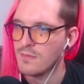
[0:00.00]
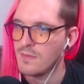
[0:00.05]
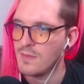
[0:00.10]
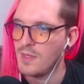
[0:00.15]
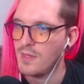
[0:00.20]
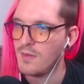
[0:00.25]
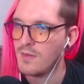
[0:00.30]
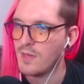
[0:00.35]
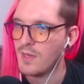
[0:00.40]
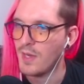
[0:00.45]

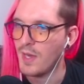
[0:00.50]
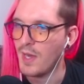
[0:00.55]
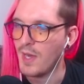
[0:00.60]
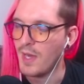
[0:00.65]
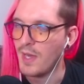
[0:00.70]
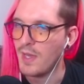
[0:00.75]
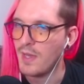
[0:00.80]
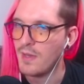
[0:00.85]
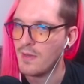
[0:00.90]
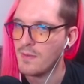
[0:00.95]
Okay.
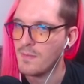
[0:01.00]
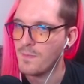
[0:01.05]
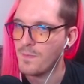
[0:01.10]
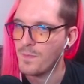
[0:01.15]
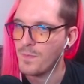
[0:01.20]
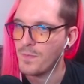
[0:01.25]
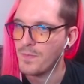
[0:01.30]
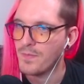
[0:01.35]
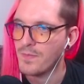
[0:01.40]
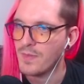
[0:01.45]

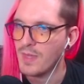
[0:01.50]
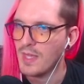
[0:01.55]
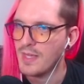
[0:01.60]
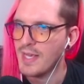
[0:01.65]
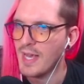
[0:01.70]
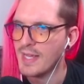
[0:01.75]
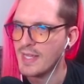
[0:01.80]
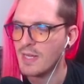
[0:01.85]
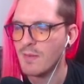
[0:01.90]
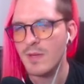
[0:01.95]

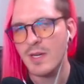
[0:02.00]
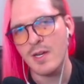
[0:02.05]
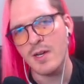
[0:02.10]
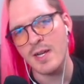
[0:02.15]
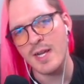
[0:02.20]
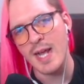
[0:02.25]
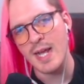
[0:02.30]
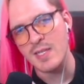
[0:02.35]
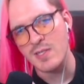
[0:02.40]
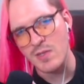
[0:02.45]
Yeah, I think I'm going to go to
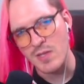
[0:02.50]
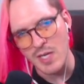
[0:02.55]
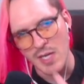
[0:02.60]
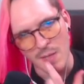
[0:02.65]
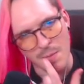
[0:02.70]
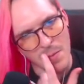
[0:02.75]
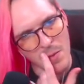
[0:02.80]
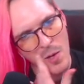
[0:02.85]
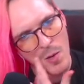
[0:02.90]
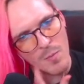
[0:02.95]
Castle
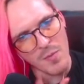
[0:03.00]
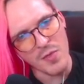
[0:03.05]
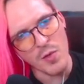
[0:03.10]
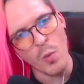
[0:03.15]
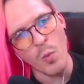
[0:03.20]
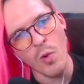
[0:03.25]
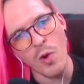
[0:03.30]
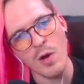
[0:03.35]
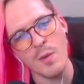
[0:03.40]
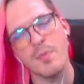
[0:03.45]
Keep, open the
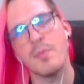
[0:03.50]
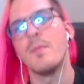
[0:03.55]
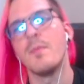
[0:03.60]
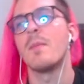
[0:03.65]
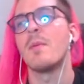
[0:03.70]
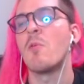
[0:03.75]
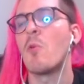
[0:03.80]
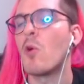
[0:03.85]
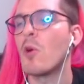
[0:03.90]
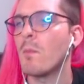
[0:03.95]
warp,
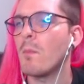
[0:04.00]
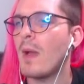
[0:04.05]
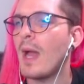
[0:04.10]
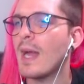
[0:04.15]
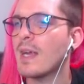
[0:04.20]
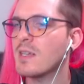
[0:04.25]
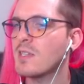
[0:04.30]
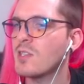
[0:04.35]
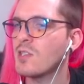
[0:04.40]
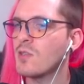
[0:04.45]
maybe warp
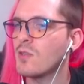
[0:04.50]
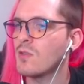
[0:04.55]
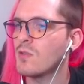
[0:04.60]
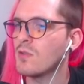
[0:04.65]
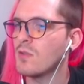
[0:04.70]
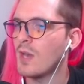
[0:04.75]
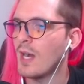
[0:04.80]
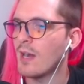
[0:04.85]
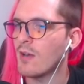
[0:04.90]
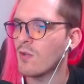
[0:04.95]
back
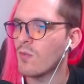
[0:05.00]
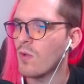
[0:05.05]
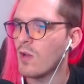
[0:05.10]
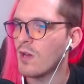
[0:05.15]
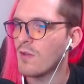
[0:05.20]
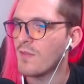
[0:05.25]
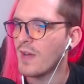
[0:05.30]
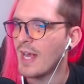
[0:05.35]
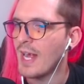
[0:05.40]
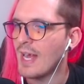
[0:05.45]
to Outer Wall
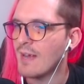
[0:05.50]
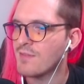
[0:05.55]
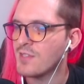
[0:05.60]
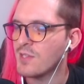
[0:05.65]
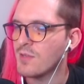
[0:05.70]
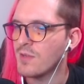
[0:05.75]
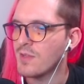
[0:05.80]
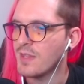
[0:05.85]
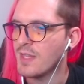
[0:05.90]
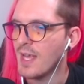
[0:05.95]
if I have
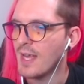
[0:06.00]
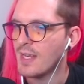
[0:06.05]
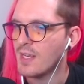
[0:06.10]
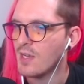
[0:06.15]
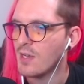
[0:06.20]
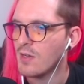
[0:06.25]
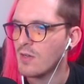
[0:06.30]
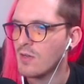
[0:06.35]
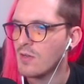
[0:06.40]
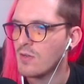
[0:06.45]
to, and then
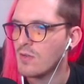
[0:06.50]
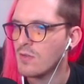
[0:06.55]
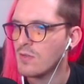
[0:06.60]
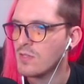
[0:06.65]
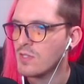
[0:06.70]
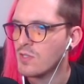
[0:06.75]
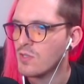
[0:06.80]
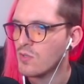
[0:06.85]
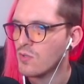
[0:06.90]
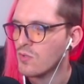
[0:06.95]
go
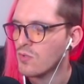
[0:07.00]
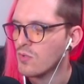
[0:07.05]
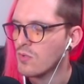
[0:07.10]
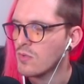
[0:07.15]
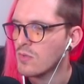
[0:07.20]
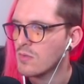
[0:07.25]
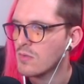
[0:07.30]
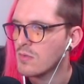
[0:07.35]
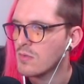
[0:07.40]
to...